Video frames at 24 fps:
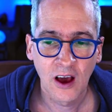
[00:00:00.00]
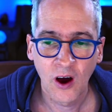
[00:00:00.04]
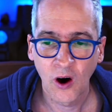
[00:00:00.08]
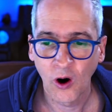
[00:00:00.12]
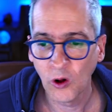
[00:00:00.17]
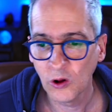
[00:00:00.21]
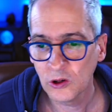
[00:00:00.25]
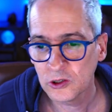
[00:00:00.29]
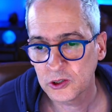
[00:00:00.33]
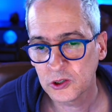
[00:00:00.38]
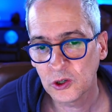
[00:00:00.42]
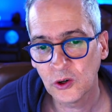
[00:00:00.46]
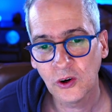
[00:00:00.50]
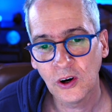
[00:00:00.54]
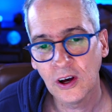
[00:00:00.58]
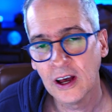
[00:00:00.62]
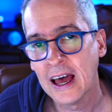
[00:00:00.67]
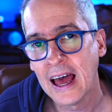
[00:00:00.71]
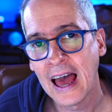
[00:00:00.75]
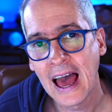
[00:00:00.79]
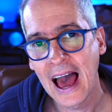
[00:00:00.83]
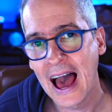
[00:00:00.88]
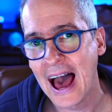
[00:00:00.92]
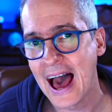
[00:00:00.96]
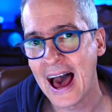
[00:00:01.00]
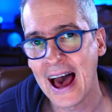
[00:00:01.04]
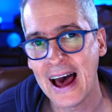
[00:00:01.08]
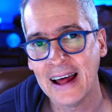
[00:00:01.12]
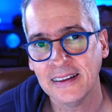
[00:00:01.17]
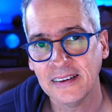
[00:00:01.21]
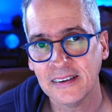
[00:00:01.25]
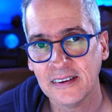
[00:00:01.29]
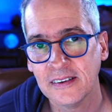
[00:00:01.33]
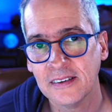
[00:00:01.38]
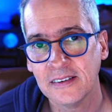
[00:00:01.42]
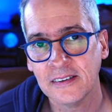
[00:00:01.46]
Also,
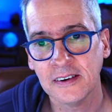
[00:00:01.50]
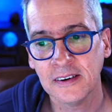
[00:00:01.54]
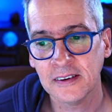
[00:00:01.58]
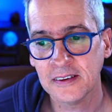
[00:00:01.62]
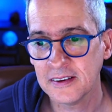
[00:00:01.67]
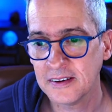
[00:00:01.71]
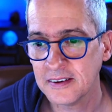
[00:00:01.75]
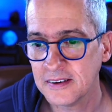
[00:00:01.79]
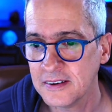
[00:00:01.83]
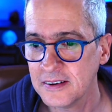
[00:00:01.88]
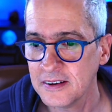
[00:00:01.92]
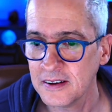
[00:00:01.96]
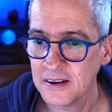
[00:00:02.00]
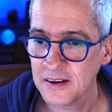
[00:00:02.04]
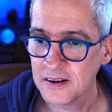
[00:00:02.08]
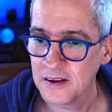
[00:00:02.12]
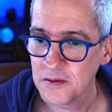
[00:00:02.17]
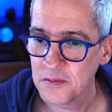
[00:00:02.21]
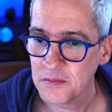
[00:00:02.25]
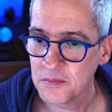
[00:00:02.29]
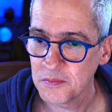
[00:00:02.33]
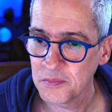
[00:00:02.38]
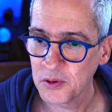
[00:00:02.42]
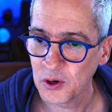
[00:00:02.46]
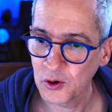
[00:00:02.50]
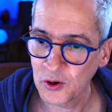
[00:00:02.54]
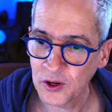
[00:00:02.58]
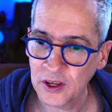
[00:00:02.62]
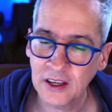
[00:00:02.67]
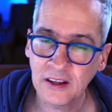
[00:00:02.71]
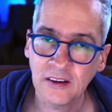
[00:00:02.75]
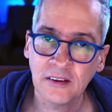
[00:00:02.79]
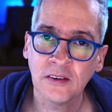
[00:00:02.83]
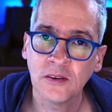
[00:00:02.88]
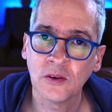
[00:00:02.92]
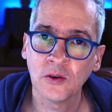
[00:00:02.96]
add certain
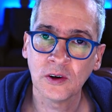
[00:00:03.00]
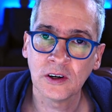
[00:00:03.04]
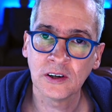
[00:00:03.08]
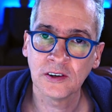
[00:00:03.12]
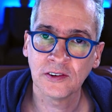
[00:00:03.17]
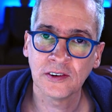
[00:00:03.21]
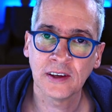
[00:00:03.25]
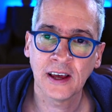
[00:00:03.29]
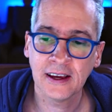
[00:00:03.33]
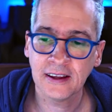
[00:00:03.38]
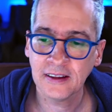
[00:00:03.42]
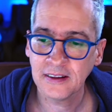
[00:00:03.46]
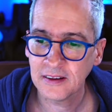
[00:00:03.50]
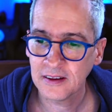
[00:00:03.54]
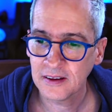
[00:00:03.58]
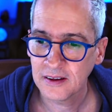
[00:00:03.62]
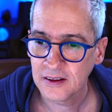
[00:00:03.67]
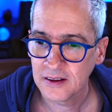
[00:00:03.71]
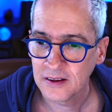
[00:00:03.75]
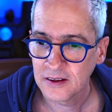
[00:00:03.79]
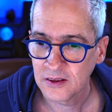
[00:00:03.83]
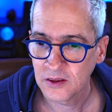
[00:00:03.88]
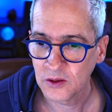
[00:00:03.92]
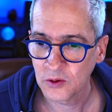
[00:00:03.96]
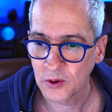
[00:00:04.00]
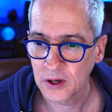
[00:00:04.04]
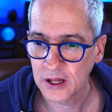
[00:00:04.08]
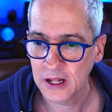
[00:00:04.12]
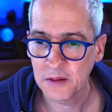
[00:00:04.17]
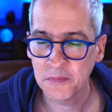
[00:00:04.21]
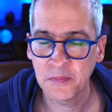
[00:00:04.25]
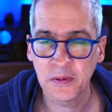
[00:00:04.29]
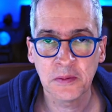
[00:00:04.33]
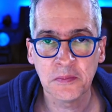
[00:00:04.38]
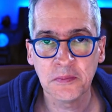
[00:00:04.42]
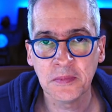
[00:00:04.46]
plugins to her site to
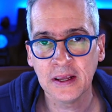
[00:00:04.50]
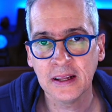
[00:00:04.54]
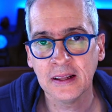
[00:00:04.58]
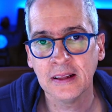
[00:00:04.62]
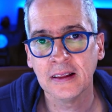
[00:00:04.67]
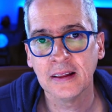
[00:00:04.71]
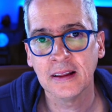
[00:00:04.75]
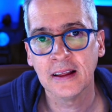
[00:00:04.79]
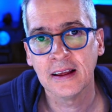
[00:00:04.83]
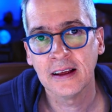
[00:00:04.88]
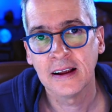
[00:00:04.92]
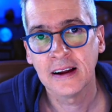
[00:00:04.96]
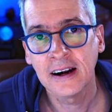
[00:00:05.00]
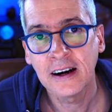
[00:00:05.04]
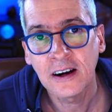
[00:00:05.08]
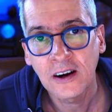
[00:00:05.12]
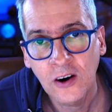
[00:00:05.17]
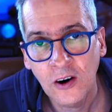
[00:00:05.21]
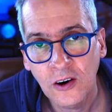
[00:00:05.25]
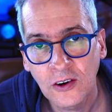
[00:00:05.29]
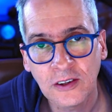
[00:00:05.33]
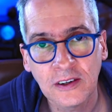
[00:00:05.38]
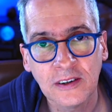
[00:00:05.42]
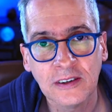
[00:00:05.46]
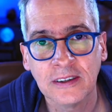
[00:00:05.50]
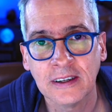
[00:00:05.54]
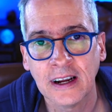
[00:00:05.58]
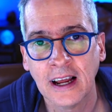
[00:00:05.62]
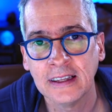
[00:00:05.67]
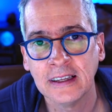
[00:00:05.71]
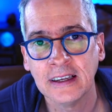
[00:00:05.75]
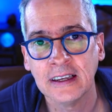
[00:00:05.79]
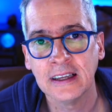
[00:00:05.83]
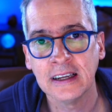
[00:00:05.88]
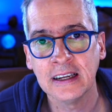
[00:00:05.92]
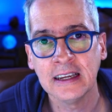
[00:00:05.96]
help her meet her content
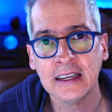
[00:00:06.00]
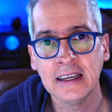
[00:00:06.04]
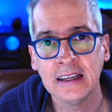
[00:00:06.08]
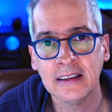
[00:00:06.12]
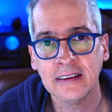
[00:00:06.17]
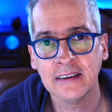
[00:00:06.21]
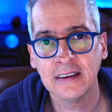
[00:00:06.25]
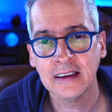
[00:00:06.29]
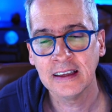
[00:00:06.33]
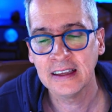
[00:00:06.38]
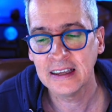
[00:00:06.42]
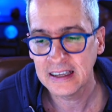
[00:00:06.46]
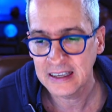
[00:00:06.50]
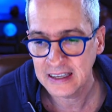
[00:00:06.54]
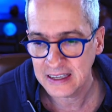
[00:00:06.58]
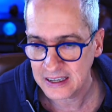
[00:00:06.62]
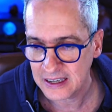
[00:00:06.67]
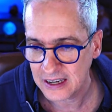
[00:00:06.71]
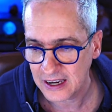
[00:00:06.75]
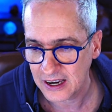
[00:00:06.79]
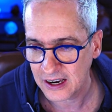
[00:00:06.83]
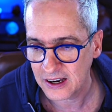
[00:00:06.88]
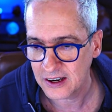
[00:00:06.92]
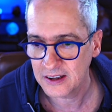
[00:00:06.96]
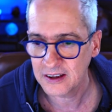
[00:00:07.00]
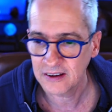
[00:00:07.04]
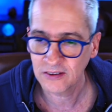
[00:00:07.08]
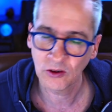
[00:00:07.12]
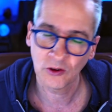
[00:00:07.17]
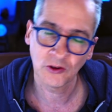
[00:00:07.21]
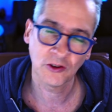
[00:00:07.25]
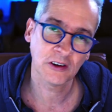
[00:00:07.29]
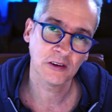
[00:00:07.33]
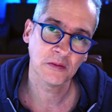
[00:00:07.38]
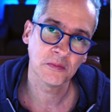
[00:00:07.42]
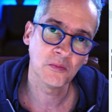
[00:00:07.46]
strategy needs in key areas
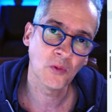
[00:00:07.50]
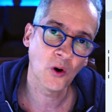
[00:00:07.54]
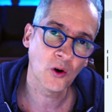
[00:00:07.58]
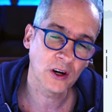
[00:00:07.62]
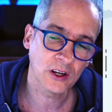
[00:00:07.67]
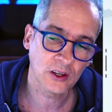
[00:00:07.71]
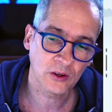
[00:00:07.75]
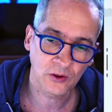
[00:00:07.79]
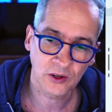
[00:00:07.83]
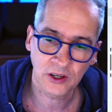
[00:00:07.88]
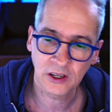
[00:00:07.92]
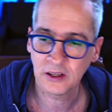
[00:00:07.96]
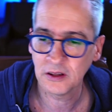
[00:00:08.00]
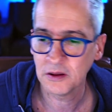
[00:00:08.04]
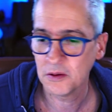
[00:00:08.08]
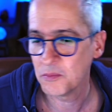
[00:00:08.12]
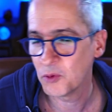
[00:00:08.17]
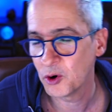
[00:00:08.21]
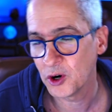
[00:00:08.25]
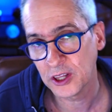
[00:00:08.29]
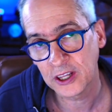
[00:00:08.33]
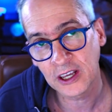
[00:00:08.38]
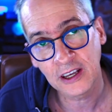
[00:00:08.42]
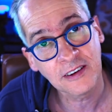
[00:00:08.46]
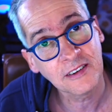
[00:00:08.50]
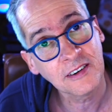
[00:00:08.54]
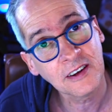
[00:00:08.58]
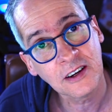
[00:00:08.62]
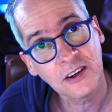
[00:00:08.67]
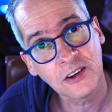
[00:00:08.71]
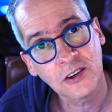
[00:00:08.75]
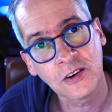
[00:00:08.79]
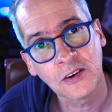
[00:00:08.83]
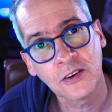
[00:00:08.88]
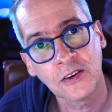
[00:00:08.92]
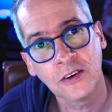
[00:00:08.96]
such as monitoring,
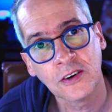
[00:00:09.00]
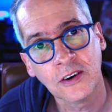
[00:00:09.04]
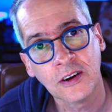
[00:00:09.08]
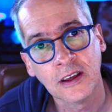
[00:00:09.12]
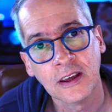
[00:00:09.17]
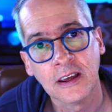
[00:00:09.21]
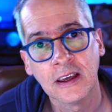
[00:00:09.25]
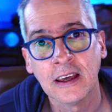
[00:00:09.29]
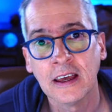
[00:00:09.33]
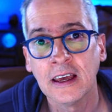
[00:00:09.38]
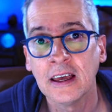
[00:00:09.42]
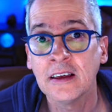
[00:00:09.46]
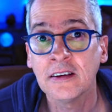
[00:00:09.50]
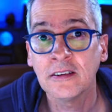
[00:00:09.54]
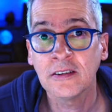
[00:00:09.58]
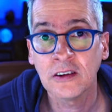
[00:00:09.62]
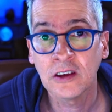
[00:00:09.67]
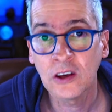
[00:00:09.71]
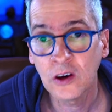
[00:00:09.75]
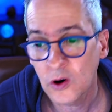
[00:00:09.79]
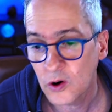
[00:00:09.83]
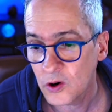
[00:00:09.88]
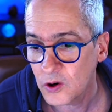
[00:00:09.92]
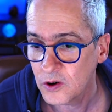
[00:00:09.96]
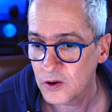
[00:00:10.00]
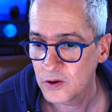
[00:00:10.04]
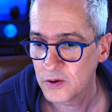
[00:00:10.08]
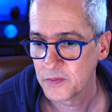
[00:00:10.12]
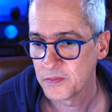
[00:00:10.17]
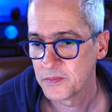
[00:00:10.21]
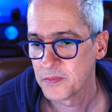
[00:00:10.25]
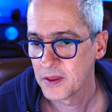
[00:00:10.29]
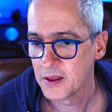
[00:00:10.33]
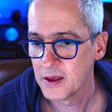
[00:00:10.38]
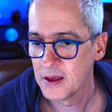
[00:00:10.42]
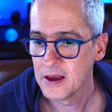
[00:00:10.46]
monetization, S E O,
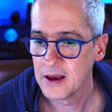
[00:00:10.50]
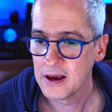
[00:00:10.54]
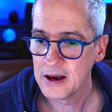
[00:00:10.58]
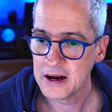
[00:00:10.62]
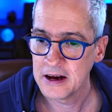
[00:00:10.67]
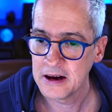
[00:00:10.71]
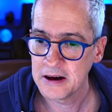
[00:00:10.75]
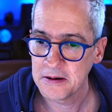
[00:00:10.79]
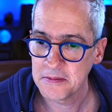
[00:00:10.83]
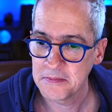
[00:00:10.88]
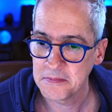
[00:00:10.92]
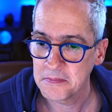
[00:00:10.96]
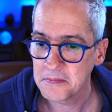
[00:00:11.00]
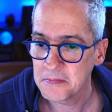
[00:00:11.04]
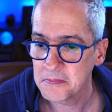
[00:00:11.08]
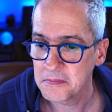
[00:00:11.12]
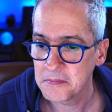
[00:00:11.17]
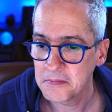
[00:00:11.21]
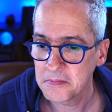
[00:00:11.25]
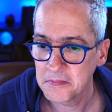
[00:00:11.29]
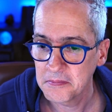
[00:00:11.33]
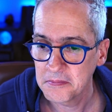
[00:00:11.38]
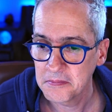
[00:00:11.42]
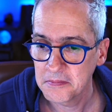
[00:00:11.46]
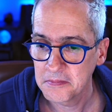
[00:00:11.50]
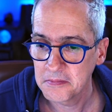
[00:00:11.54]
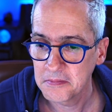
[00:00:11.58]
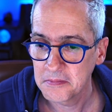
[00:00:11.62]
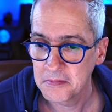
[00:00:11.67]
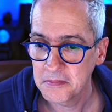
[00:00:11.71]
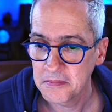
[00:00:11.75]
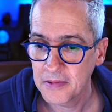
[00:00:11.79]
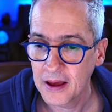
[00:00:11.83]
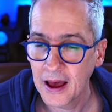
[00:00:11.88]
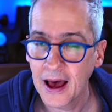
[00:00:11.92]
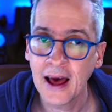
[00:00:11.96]
um,
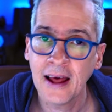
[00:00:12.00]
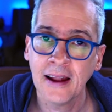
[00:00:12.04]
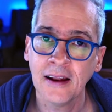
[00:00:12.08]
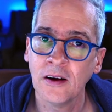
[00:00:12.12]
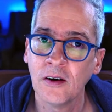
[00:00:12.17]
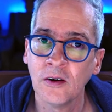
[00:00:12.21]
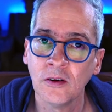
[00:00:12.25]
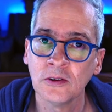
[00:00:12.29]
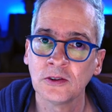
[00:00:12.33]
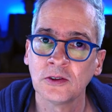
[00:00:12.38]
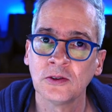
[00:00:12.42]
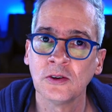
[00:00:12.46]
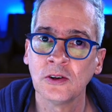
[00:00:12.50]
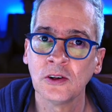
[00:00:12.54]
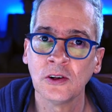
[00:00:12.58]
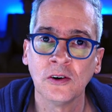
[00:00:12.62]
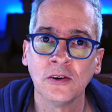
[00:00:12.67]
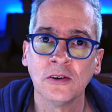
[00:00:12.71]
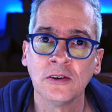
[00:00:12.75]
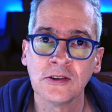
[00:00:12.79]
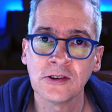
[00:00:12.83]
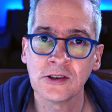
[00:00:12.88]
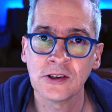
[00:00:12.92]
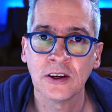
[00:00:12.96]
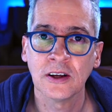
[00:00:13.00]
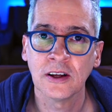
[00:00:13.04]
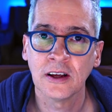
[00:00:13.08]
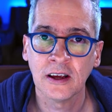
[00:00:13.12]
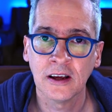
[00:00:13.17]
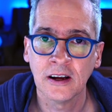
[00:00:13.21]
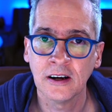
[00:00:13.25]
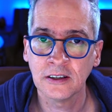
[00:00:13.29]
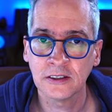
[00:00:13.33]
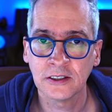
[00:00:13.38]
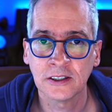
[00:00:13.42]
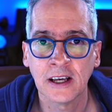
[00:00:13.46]
and also launch
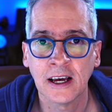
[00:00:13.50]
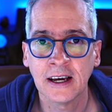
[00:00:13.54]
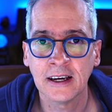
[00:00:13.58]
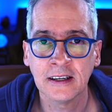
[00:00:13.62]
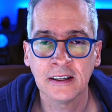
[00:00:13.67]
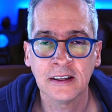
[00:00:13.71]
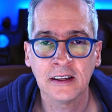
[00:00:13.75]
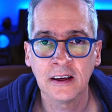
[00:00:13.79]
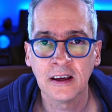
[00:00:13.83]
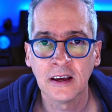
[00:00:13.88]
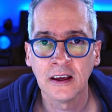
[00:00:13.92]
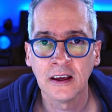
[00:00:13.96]
her site